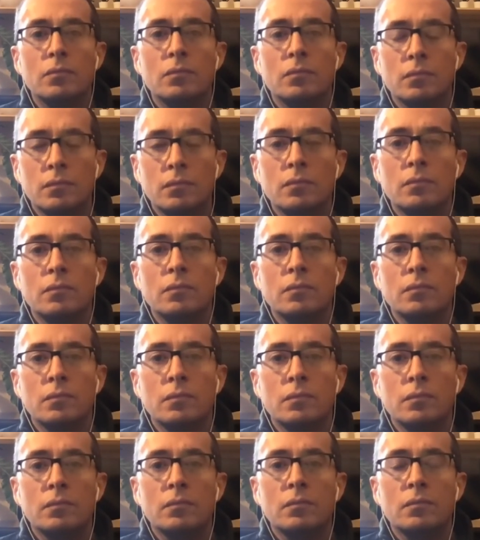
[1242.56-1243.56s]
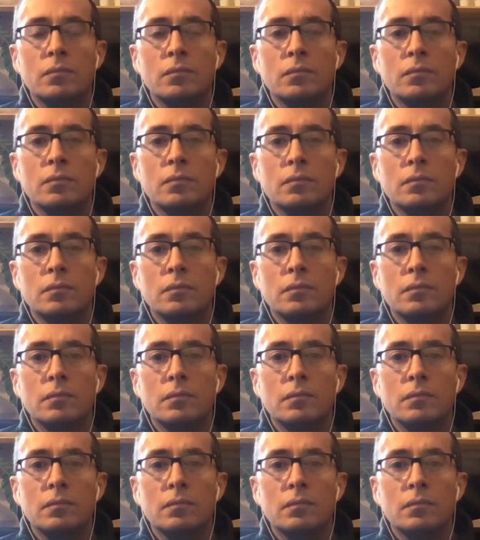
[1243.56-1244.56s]

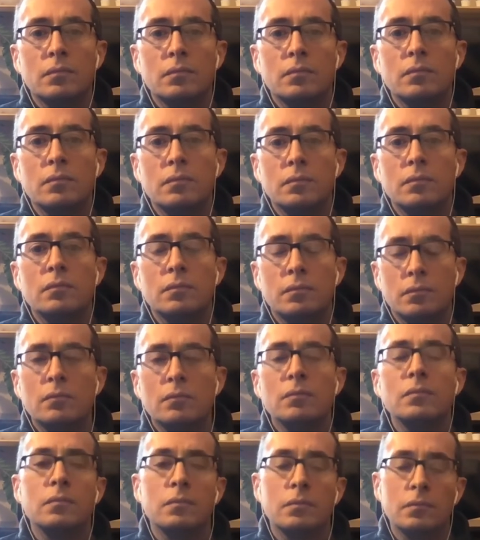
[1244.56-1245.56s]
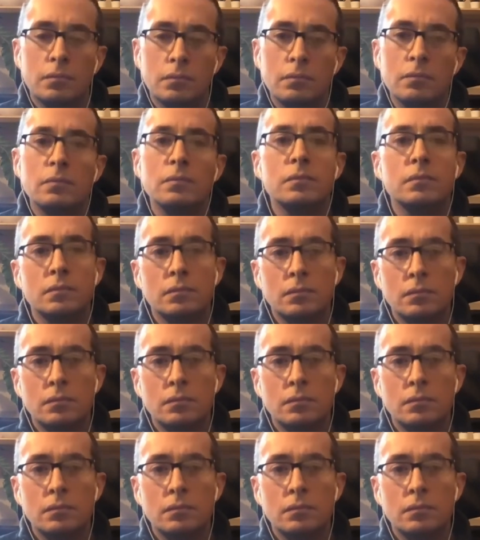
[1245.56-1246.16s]
(not speaking)